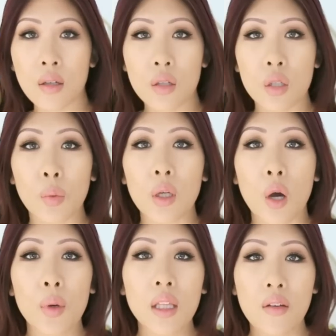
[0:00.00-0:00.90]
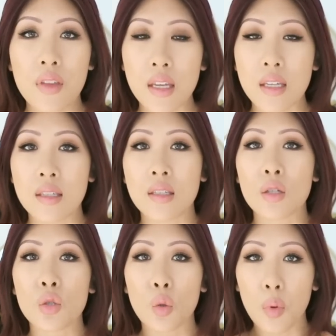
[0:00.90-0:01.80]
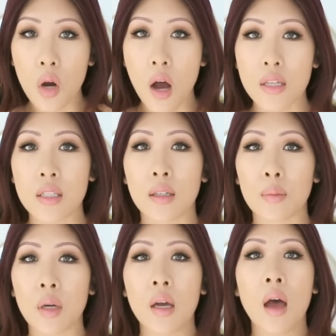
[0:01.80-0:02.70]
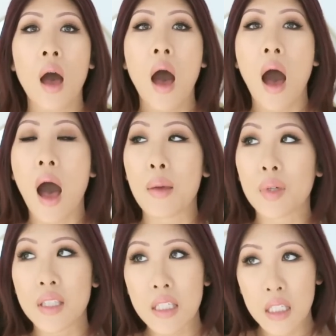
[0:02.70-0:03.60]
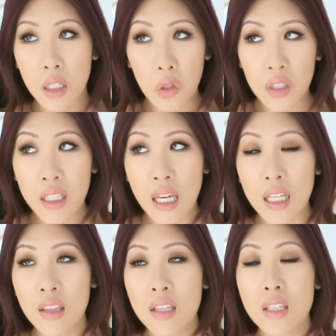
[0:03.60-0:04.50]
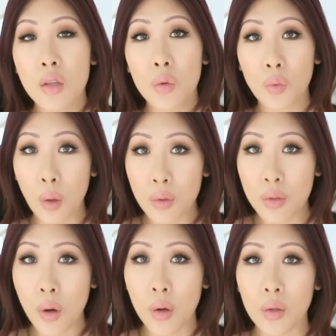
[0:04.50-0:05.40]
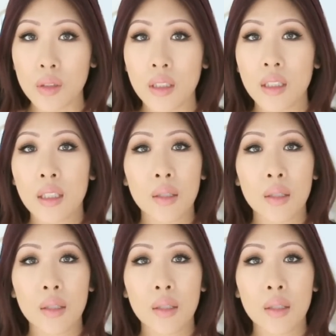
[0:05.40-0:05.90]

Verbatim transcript: So we know we love this. This is super awesome. I'm considering getting this in the rose gold.